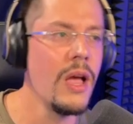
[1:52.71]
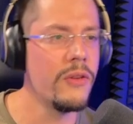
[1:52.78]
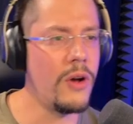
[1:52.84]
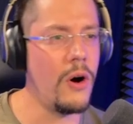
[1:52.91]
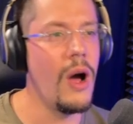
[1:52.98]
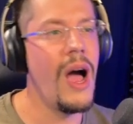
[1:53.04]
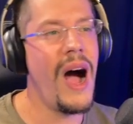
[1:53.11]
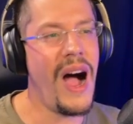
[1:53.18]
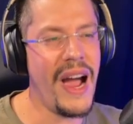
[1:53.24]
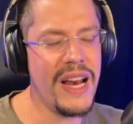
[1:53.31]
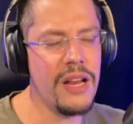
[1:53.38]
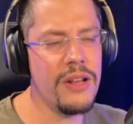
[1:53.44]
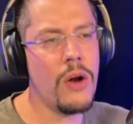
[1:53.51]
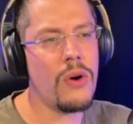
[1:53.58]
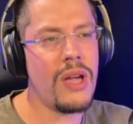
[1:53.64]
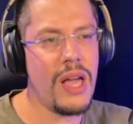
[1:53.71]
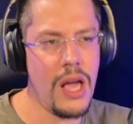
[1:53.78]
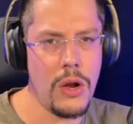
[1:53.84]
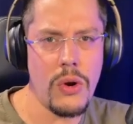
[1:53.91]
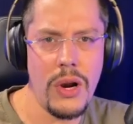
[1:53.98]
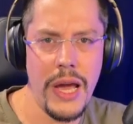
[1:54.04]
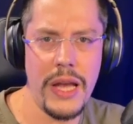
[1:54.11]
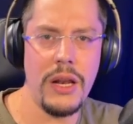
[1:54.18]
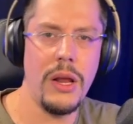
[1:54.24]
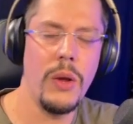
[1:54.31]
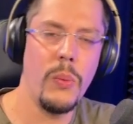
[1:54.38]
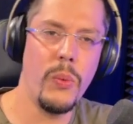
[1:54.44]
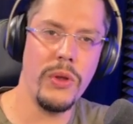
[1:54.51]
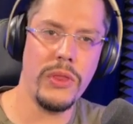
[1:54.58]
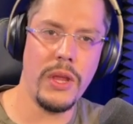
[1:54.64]
So I did not calculate
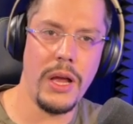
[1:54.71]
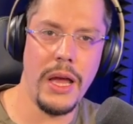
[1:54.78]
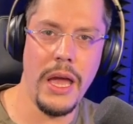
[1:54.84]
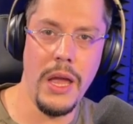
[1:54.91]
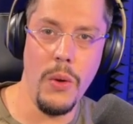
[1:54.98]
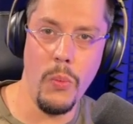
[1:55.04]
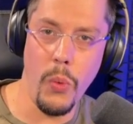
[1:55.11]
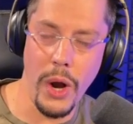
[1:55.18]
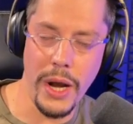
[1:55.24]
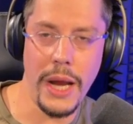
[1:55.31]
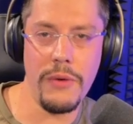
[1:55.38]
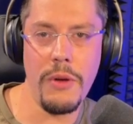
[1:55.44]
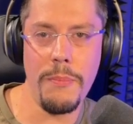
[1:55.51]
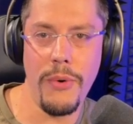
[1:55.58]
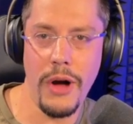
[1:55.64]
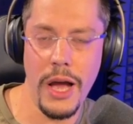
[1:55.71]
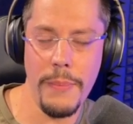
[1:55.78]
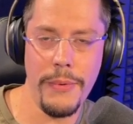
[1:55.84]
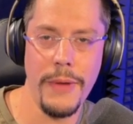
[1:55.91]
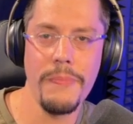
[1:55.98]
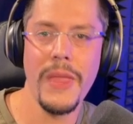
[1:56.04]
with a 100 pipe